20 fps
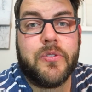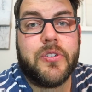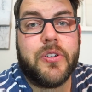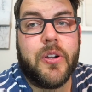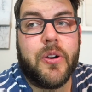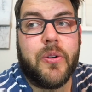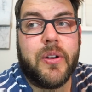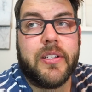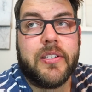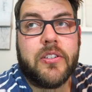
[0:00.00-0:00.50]

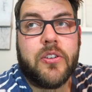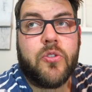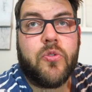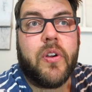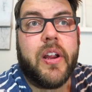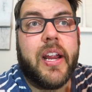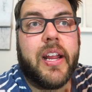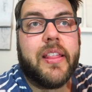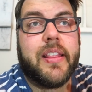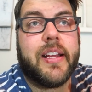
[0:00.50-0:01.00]
So it's
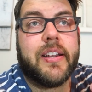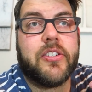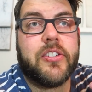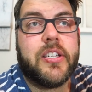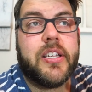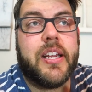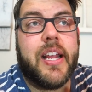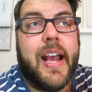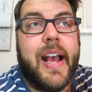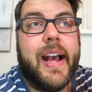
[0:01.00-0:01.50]
great that
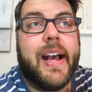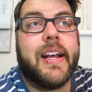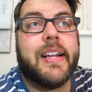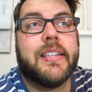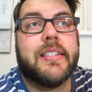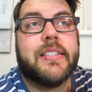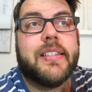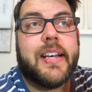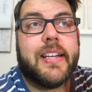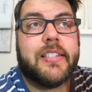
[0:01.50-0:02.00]
she
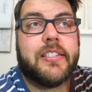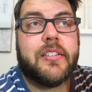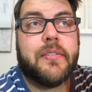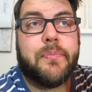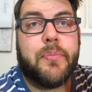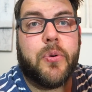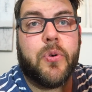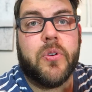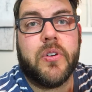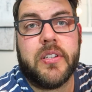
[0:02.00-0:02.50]
has that
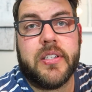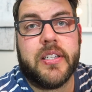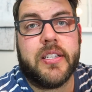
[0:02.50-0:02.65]
support